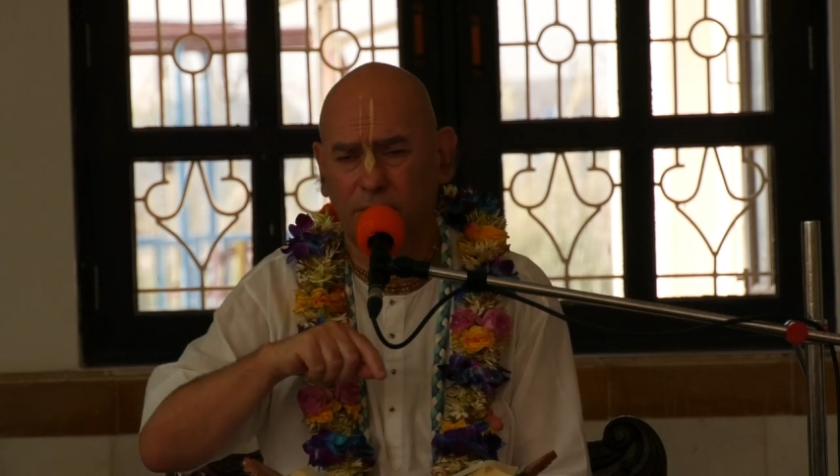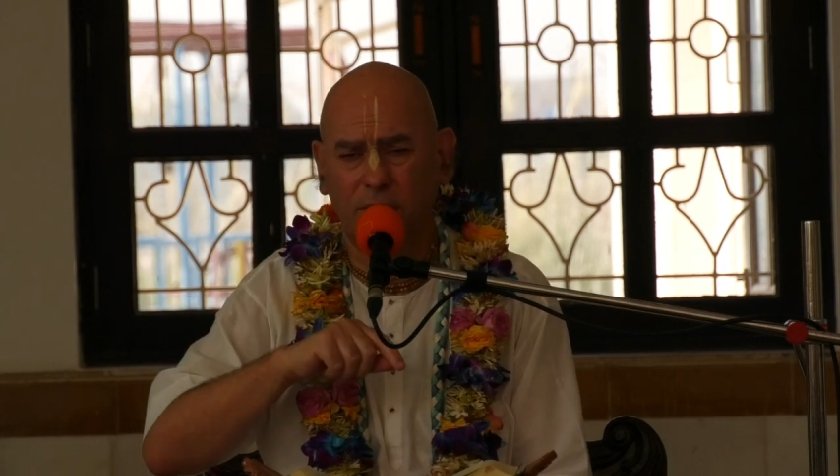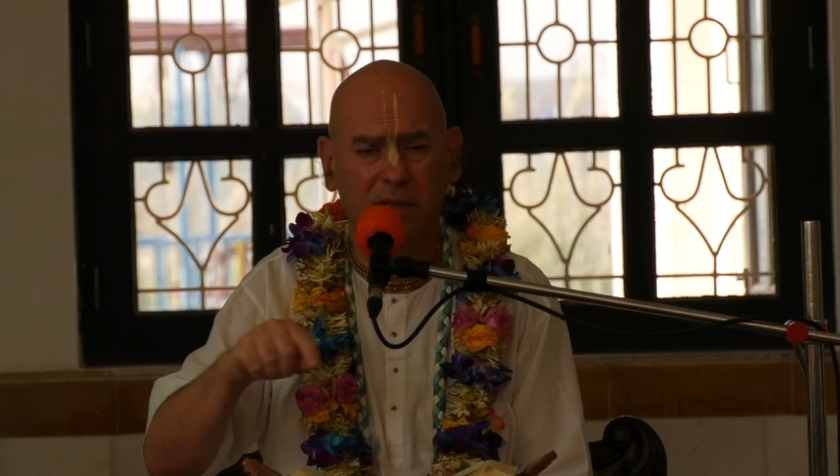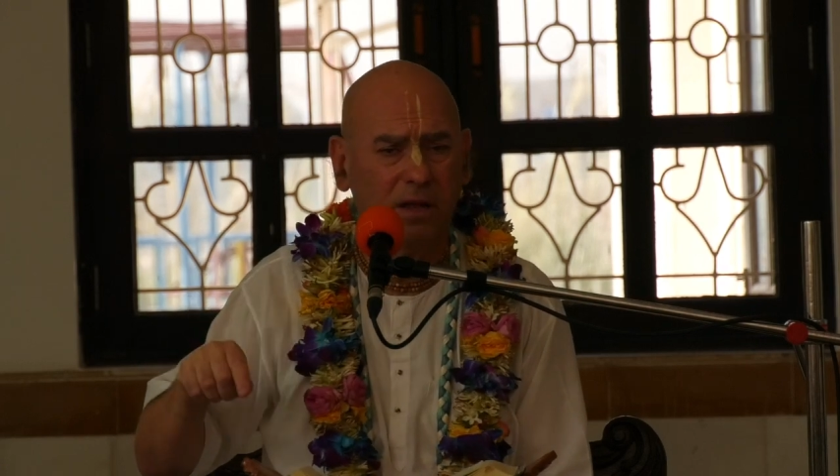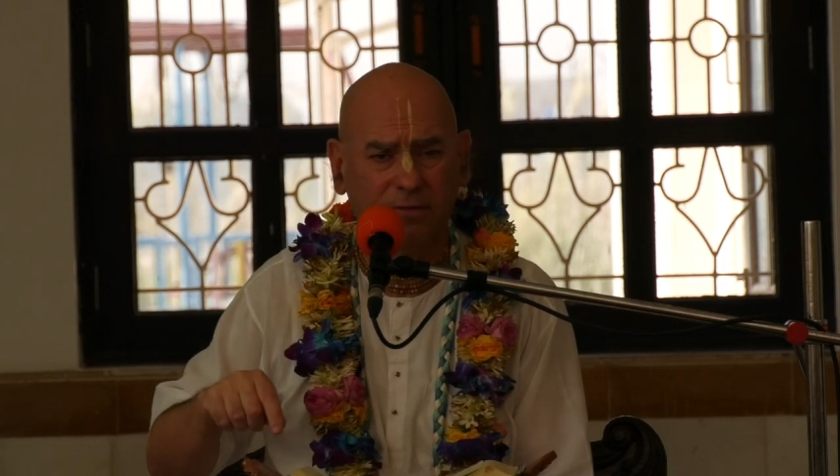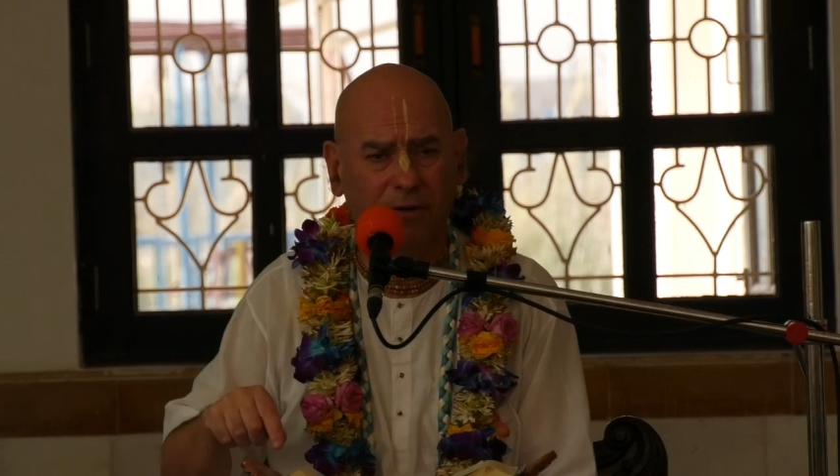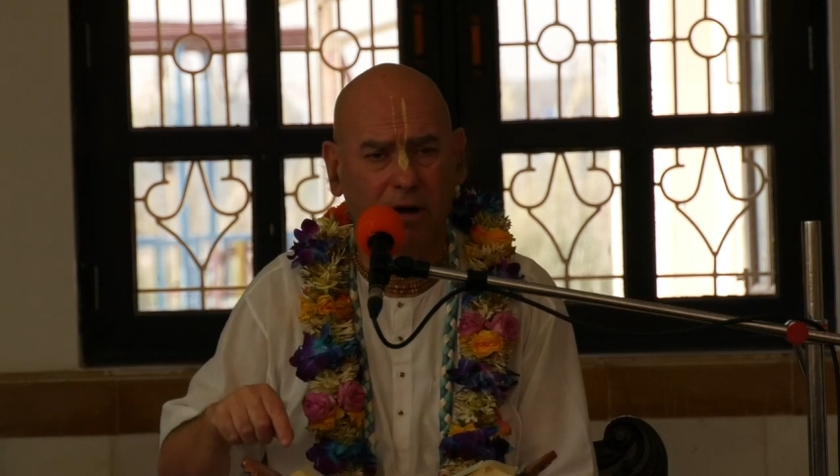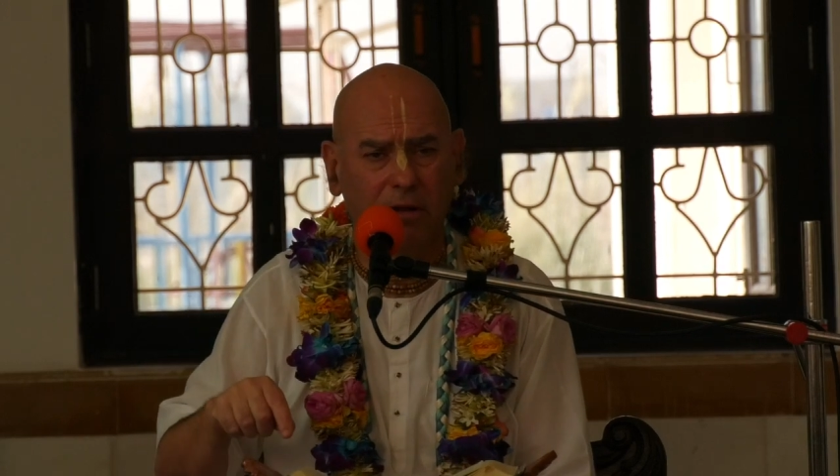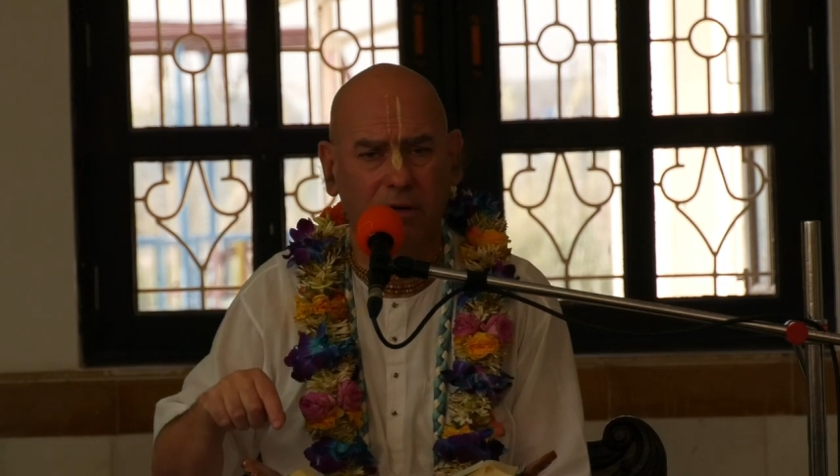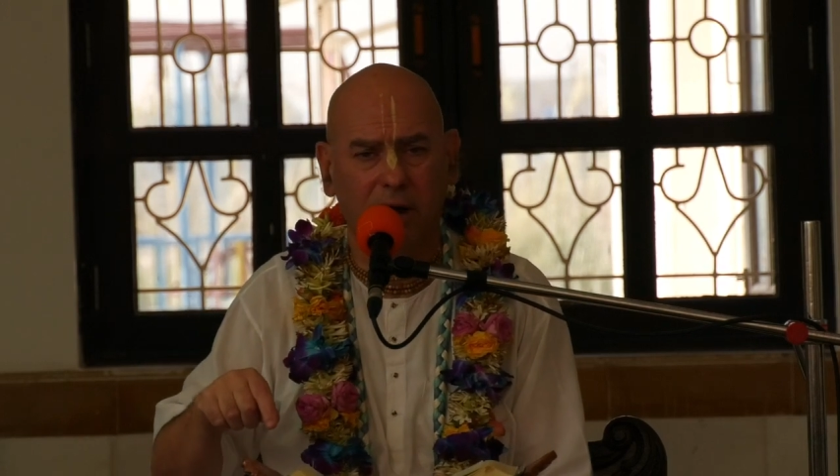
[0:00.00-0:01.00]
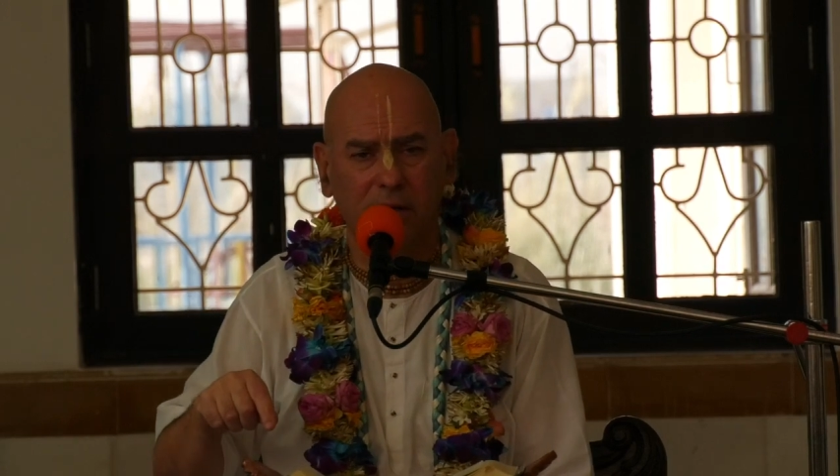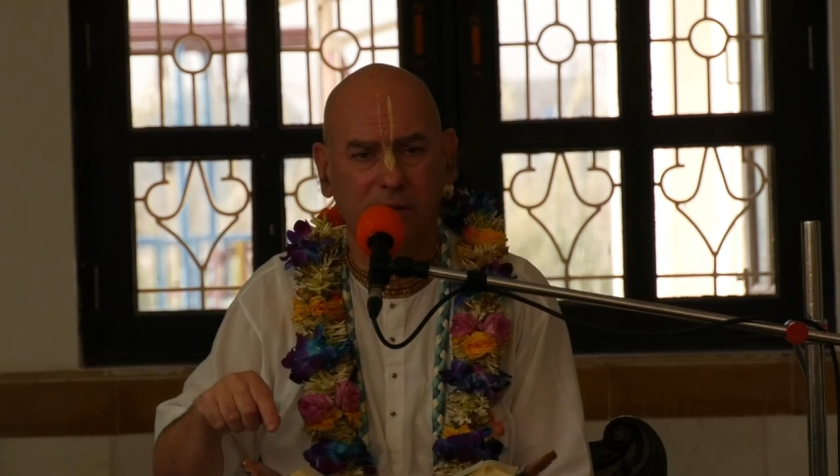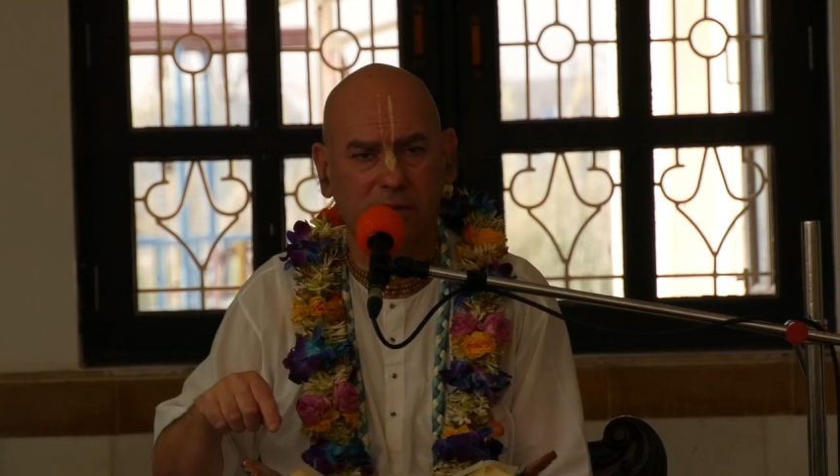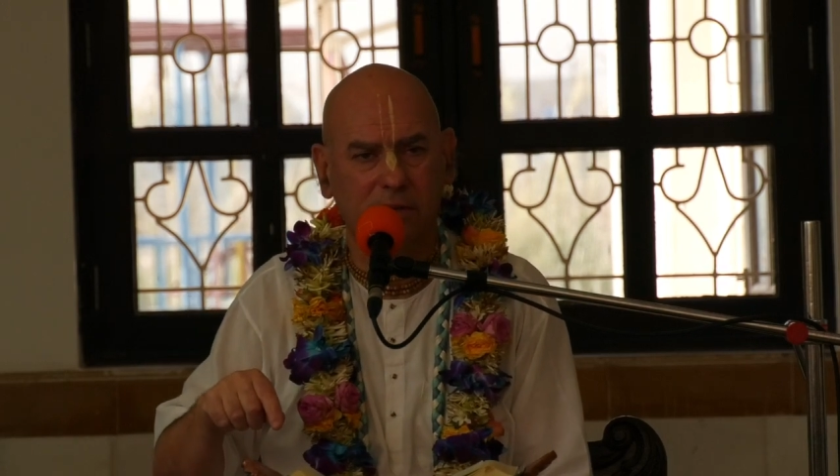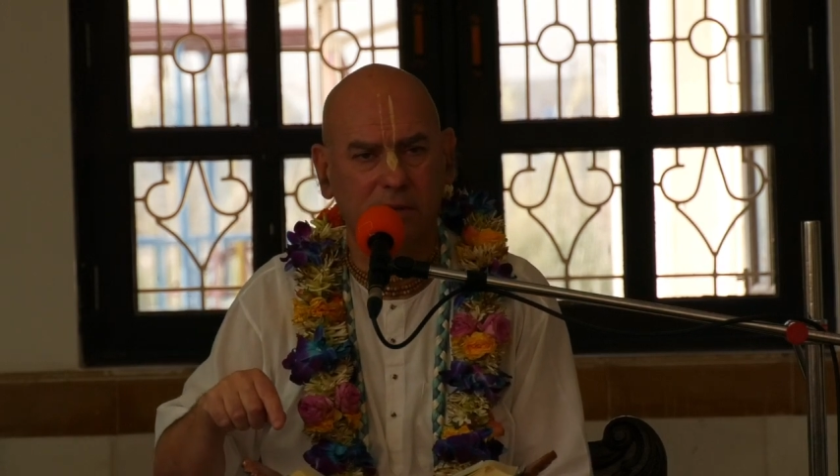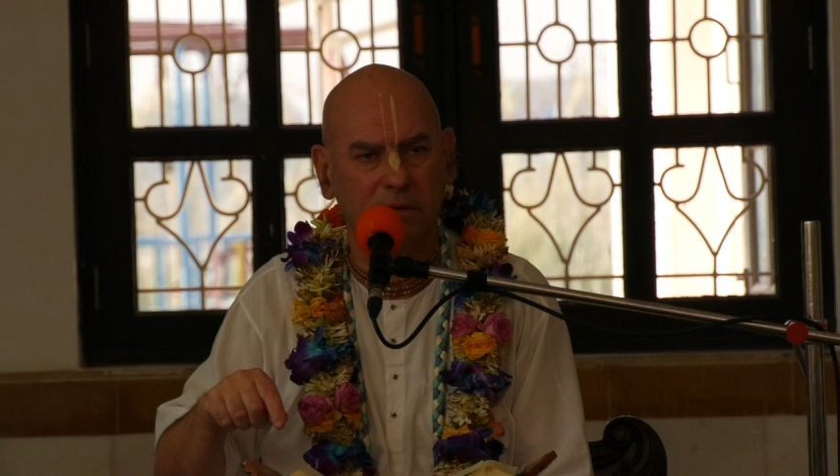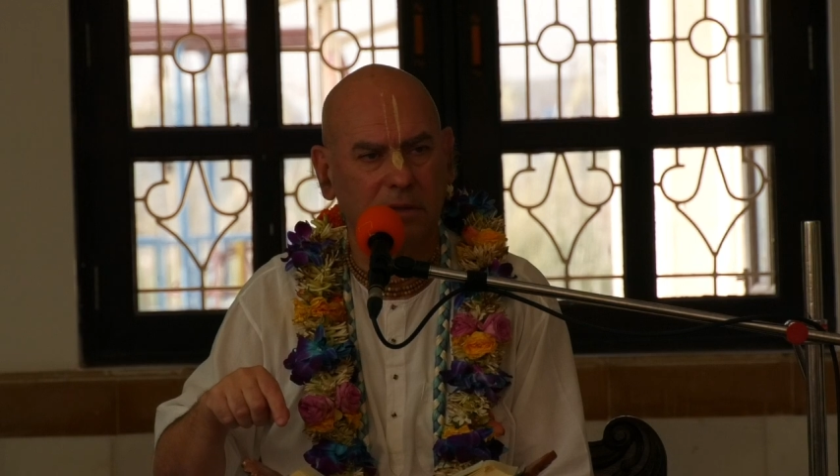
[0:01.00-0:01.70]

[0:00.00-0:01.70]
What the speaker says: will not follow us.